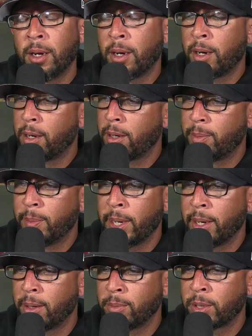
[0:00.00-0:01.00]
ah oh,
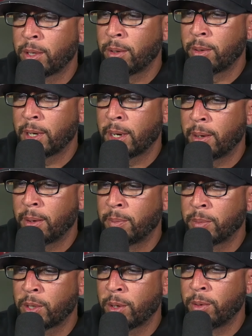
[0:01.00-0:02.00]
man, I'm so uh, I'm
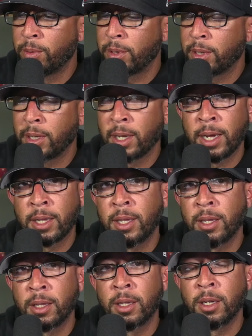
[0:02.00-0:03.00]
so like the,
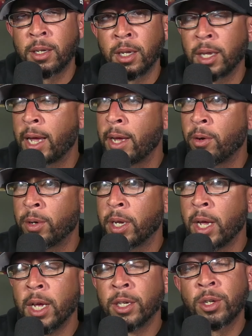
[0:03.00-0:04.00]
the delay on
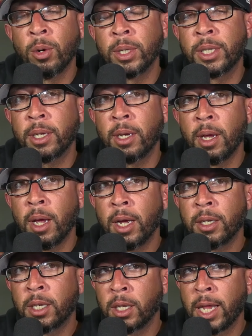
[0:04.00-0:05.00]
so it's
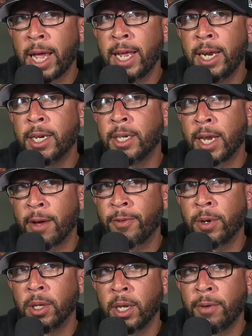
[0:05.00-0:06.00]
delayed
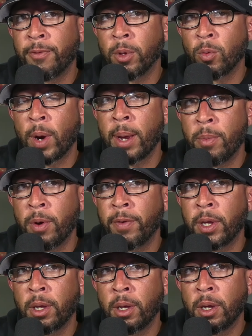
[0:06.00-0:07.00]
indefinitely for the Rey movie.